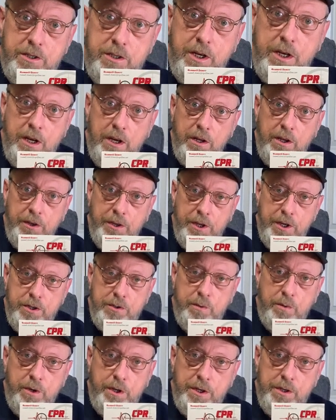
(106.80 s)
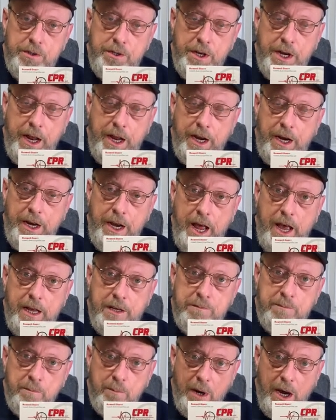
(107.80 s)
steel. This one is an
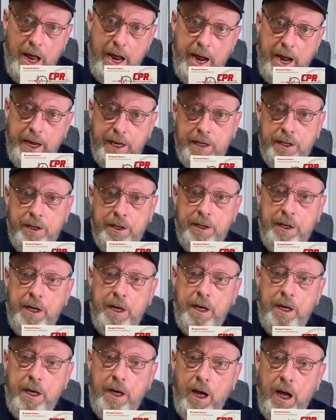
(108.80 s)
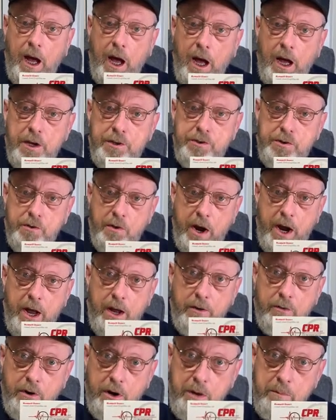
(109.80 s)
anodized black
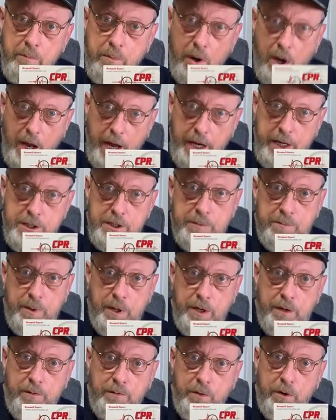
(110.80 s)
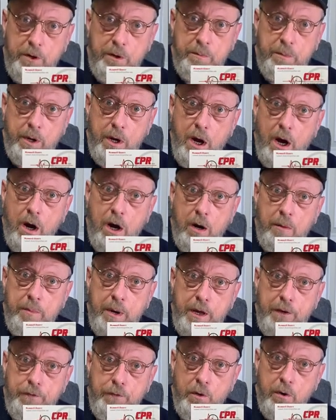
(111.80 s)
shroud replacement for the Bergara
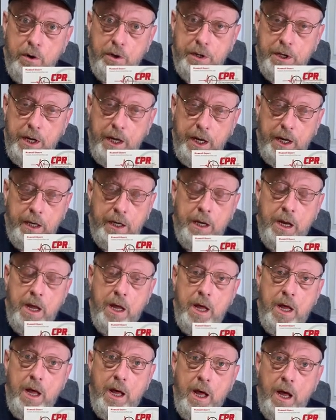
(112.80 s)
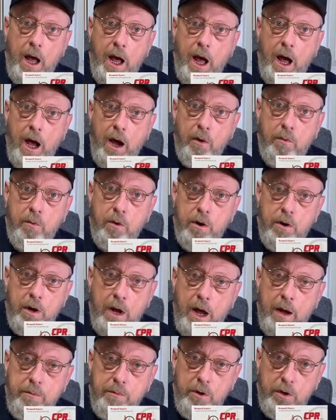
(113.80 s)
B-14. I'm
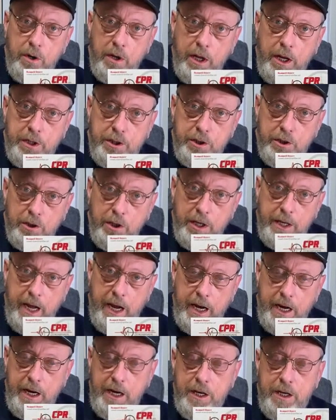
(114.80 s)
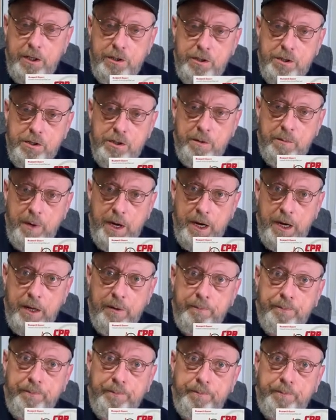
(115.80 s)
going to let you look at it in just a
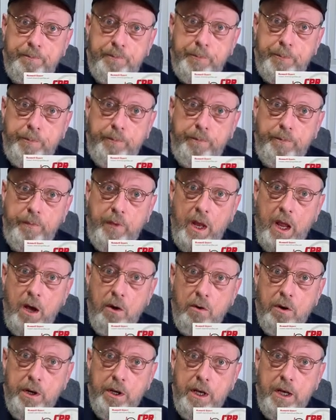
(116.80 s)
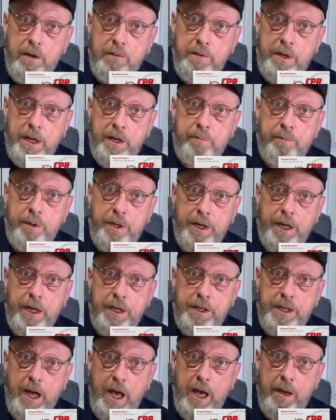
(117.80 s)
minute. I want to give Nick plenty
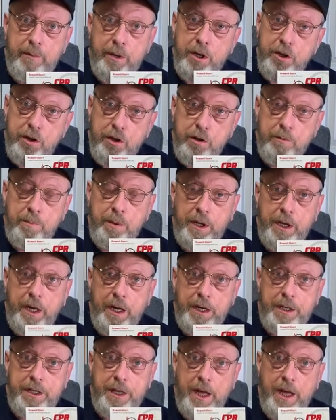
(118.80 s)
of time and you plenty of